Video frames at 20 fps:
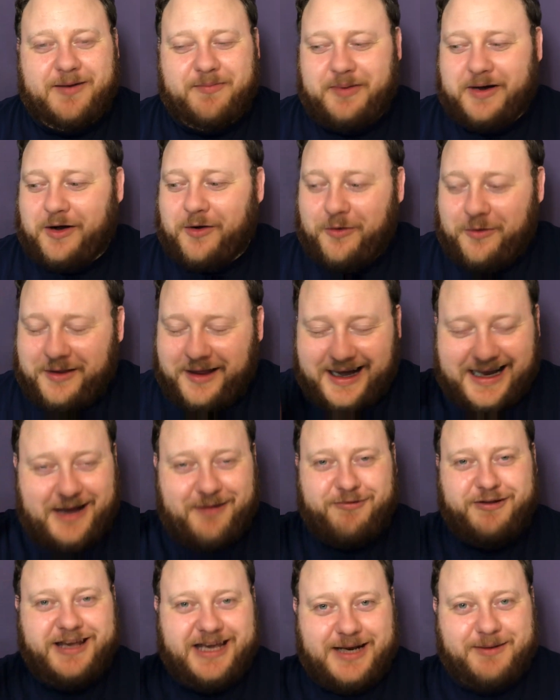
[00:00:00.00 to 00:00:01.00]
but all that I
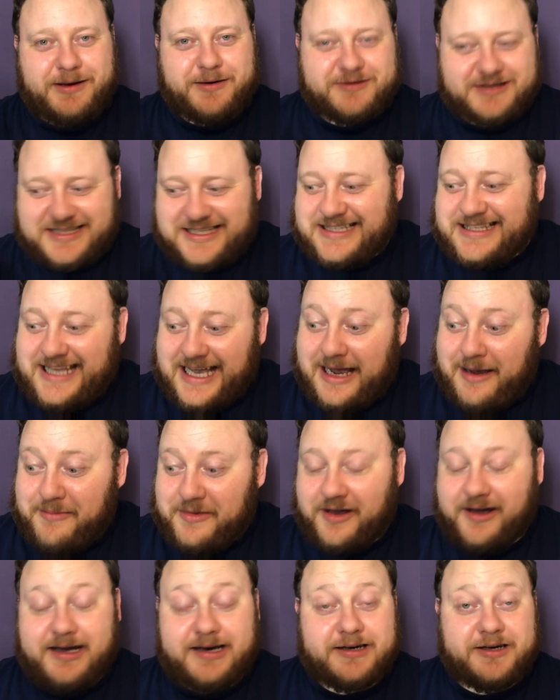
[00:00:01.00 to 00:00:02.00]
kept thinking about was this damn
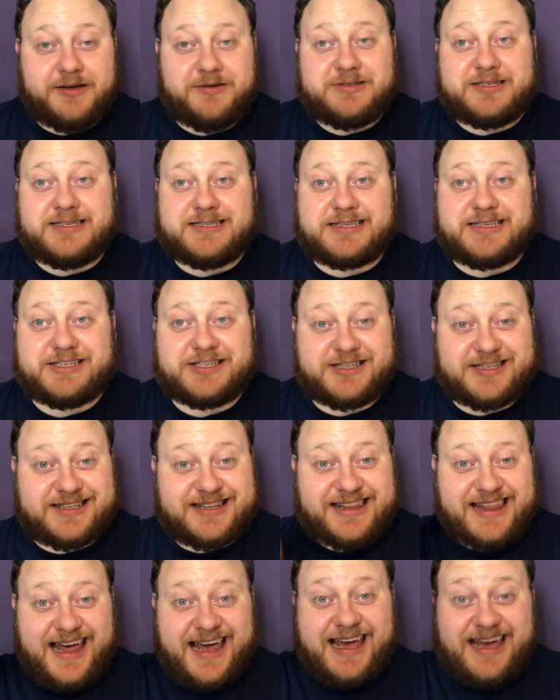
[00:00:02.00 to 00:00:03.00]
diagnosis. It's
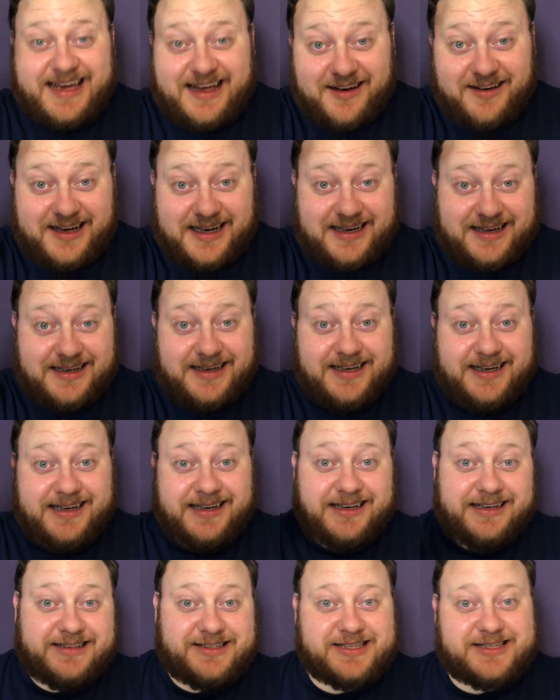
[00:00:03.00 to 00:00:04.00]
just there, like,
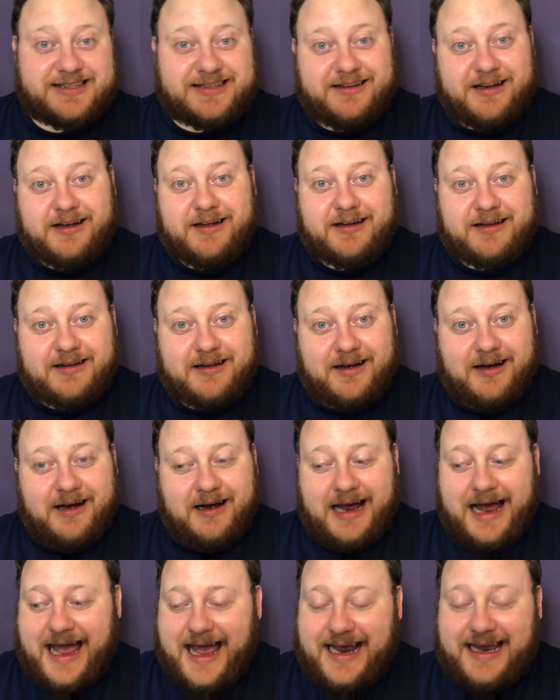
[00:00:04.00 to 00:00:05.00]
just
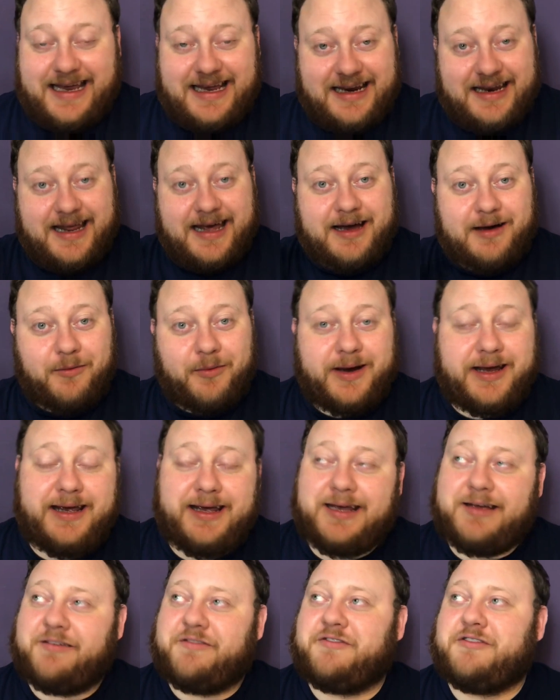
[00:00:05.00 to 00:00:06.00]
hanging there
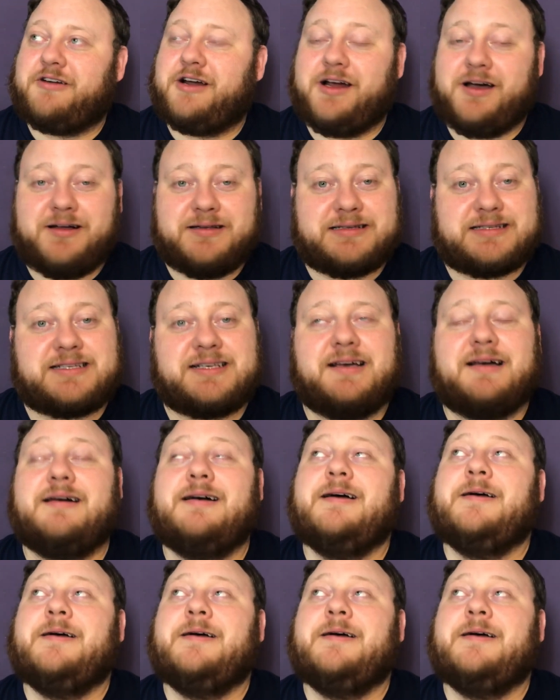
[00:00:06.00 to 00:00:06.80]
waiting for an answer.